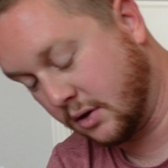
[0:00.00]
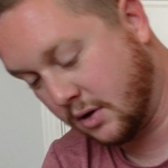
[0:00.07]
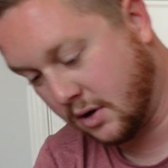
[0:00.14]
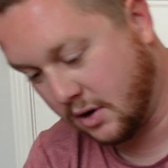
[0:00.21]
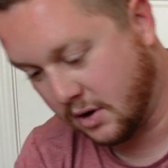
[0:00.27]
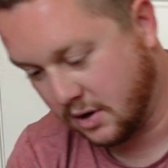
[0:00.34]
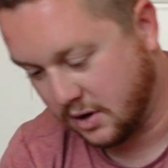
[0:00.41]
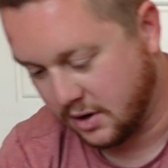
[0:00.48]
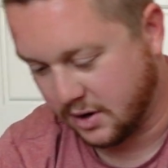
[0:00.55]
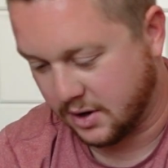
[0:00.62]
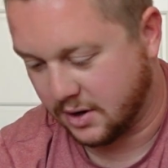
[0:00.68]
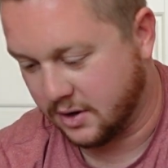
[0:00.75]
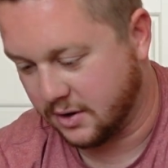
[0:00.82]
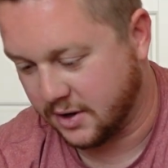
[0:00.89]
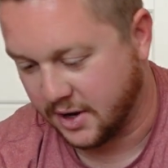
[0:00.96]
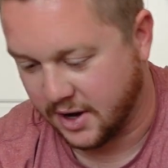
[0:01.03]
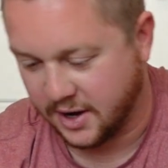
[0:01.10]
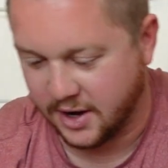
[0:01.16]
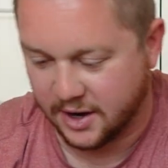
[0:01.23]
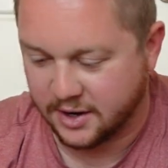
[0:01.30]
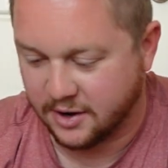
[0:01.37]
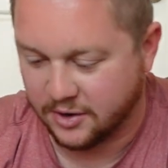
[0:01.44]
oh, okay, I
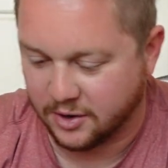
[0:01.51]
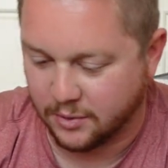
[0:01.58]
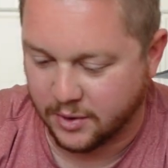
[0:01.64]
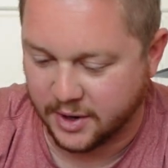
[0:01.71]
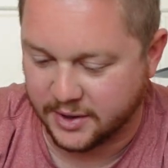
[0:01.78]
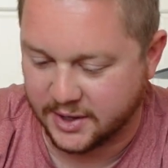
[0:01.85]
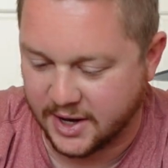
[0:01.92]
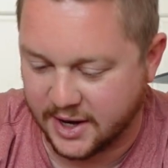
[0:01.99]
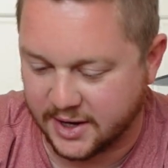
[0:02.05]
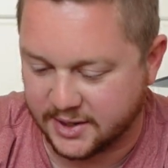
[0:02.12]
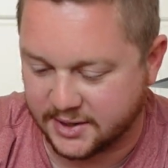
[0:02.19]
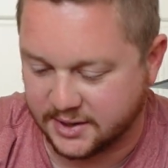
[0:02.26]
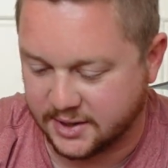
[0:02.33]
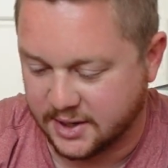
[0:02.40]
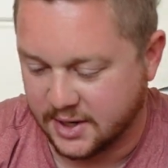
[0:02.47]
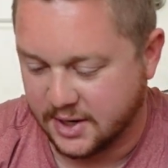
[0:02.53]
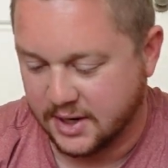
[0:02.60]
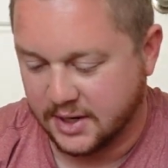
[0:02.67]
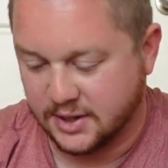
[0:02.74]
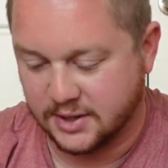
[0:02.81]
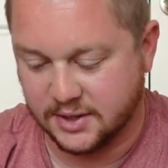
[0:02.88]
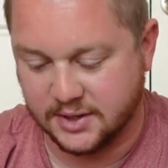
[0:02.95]
got another one that has
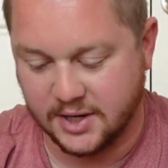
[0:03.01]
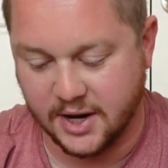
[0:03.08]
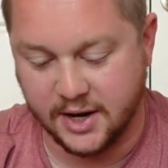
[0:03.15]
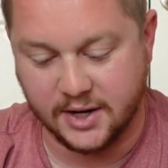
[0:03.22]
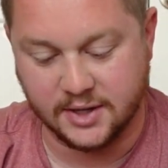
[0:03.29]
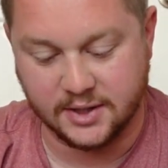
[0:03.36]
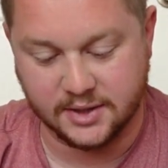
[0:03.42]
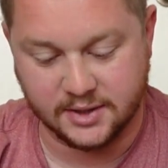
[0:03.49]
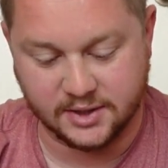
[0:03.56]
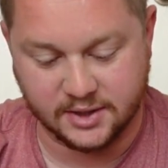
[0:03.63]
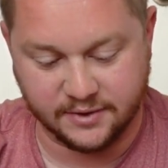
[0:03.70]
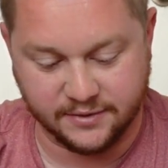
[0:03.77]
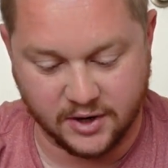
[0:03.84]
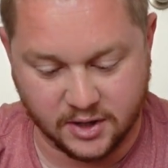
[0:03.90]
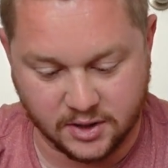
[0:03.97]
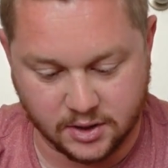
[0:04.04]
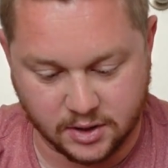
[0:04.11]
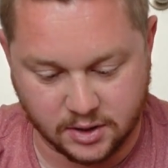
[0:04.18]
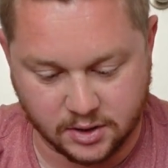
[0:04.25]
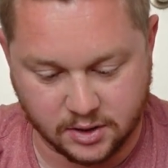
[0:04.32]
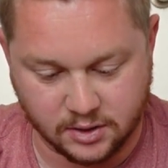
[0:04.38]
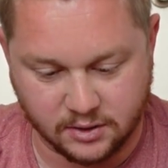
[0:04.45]
sustained severe.
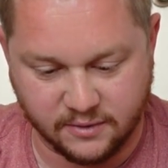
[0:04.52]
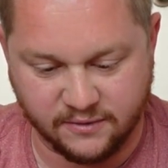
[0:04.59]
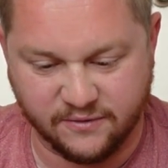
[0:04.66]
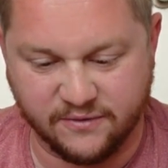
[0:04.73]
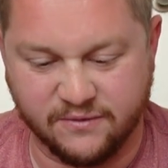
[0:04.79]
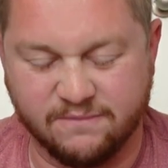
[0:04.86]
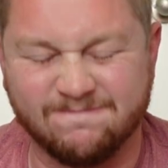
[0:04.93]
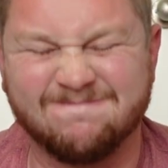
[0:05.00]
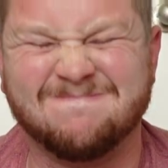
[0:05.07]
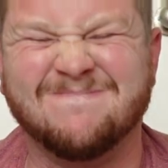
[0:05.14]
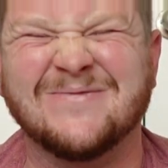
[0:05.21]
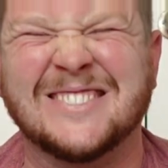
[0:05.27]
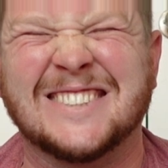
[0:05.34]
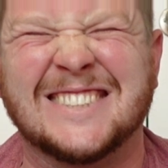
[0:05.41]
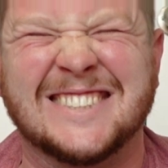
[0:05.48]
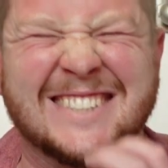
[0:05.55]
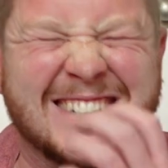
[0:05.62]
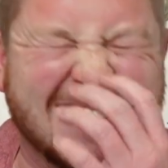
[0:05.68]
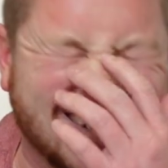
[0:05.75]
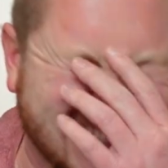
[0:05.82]
Oh,